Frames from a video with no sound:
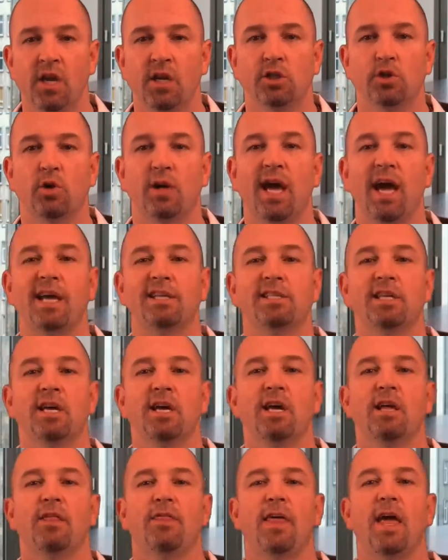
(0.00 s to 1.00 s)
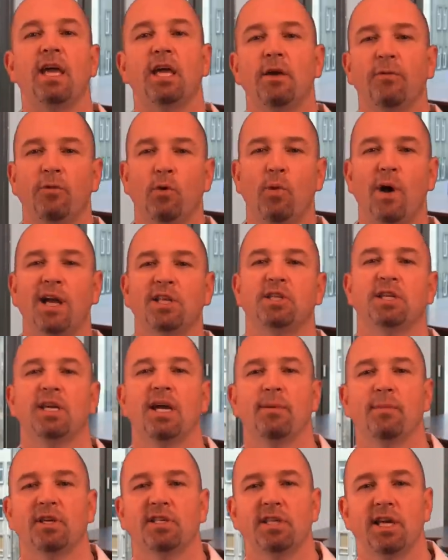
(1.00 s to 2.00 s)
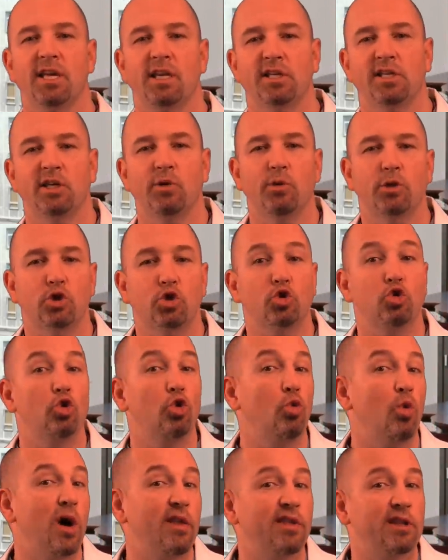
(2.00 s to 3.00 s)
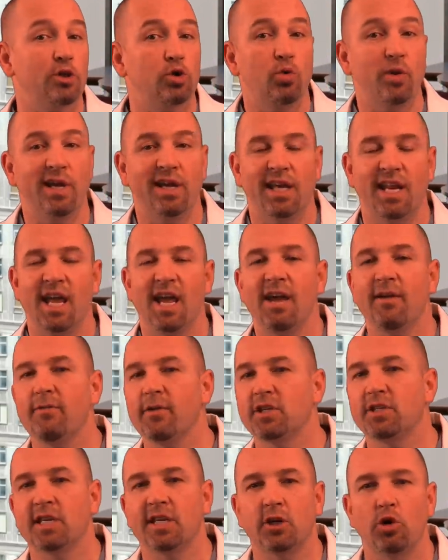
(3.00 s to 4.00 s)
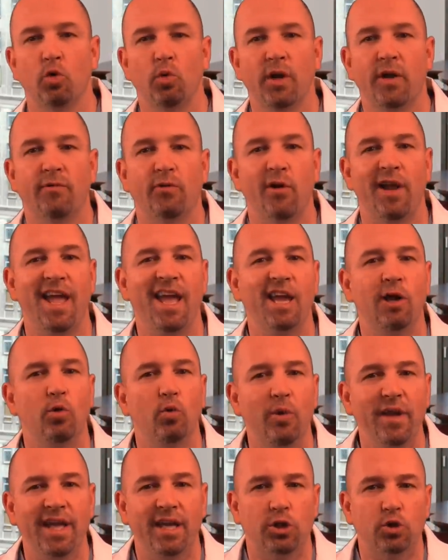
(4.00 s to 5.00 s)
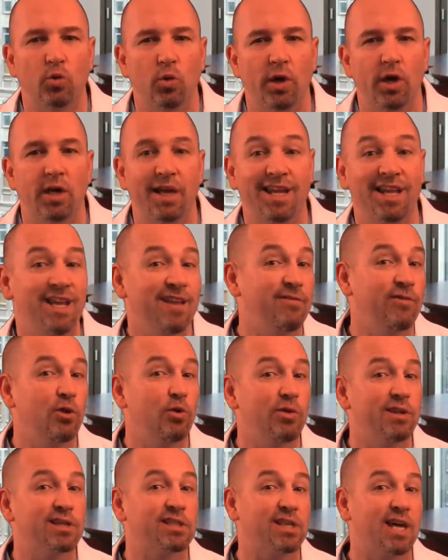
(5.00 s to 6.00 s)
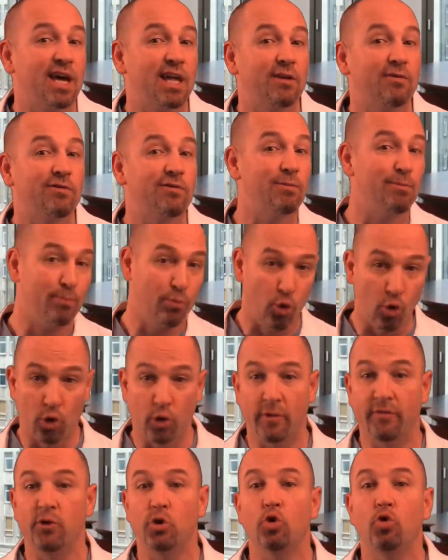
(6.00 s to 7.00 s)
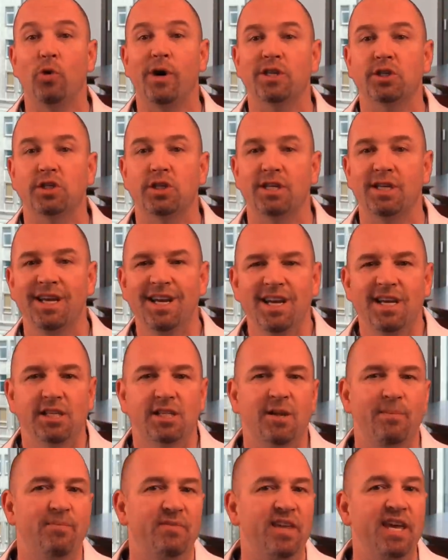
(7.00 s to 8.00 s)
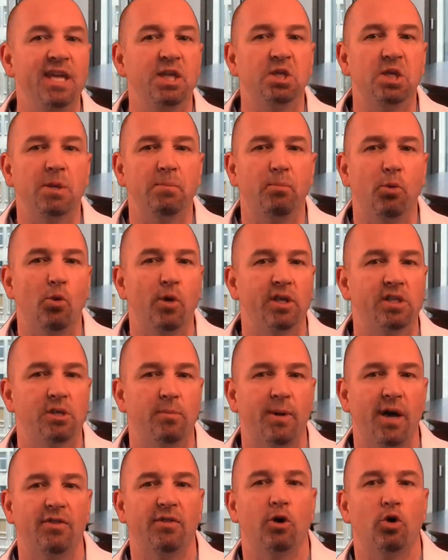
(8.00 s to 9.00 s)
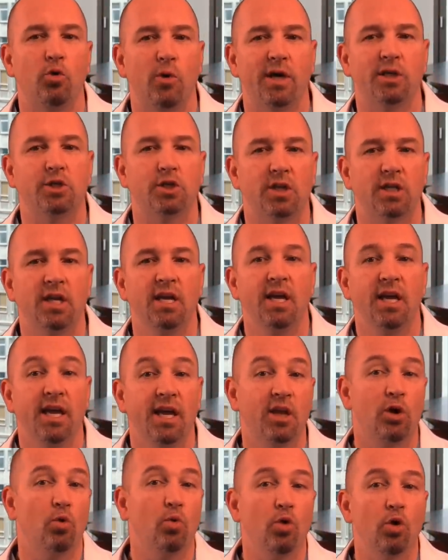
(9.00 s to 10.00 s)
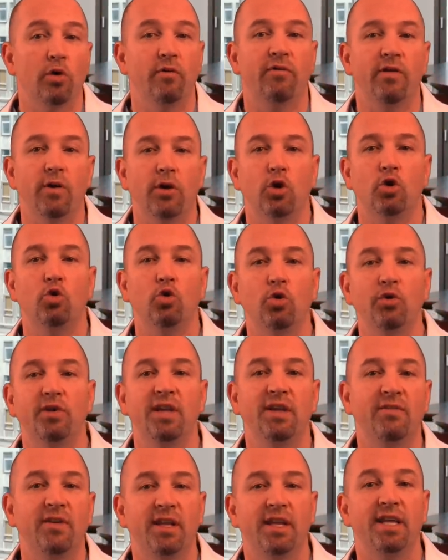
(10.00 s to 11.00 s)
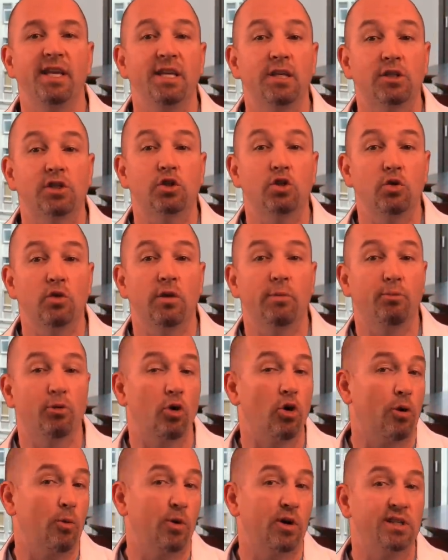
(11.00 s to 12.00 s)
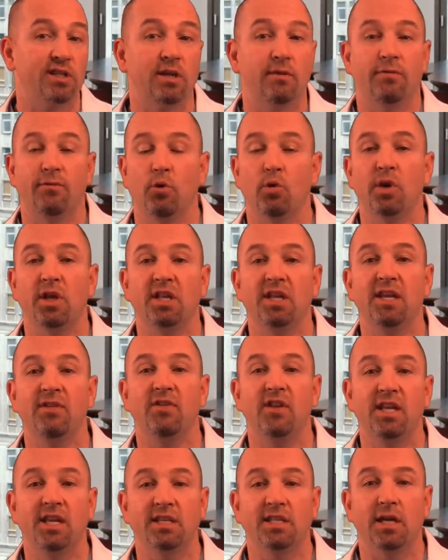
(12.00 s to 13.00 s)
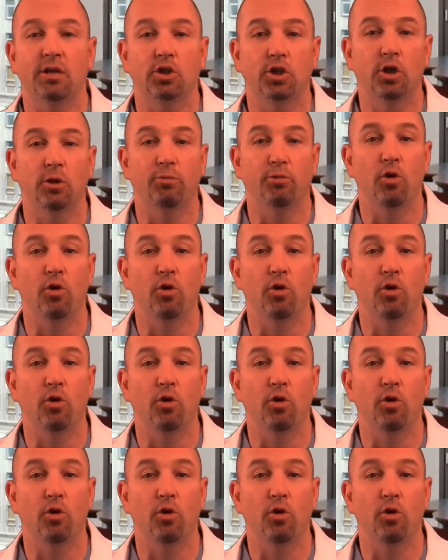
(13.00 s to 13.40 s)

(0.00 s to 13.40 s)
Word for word: So guys, Thank you for watching. I'm excited to see which school won this week. And every single week for 8 weeks, we're going to give you this kind of board review question, some teaching points about the question, and award very cool DVDs to the program. We're going to send 40 DVDs out to your